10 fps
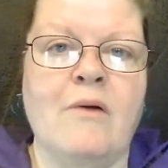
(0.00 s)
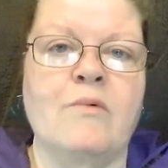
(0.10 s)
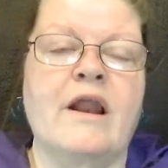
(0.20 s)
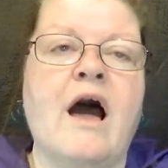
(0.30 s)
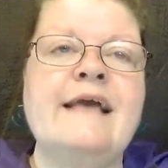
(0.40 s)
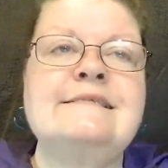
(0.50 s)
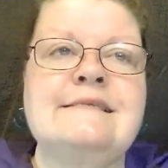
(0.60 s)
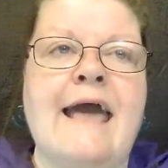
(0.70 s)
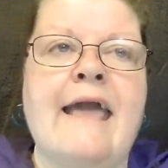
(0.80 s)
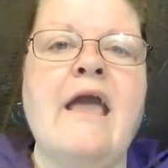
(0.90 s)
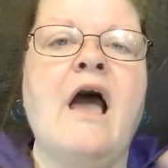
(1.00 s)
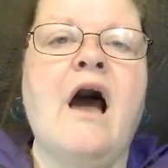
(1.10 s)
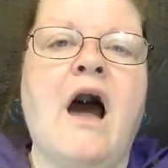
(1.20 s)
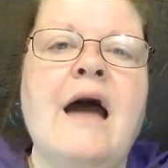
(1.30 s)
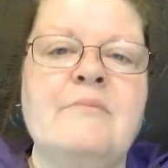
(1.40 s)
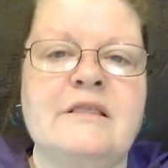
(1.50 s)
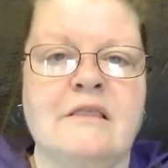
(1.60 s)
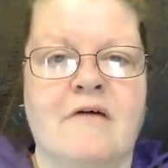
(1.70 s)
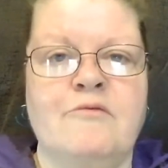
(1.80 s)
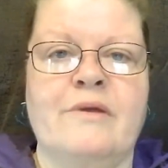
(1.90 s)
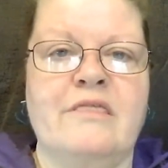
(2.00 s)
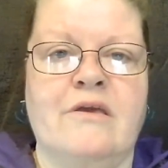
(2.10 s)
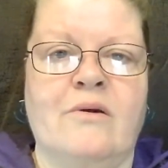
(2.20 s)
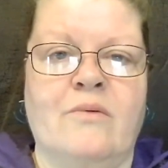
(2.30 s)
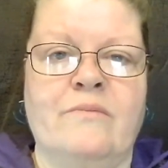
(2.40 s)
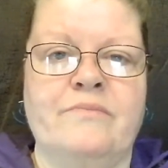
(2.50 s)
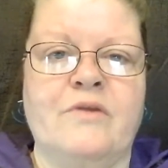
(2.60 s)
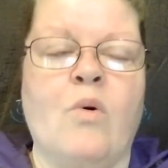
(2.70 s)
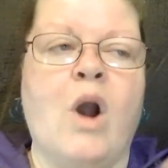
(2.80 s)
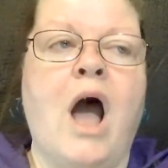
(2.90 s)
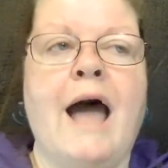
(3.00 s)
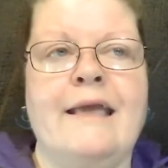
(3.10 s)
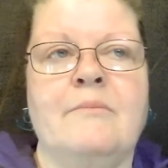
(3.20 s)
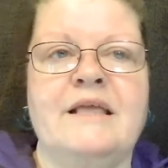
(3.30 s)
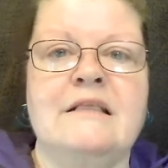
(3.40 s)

When I say I'm in love with you, or I am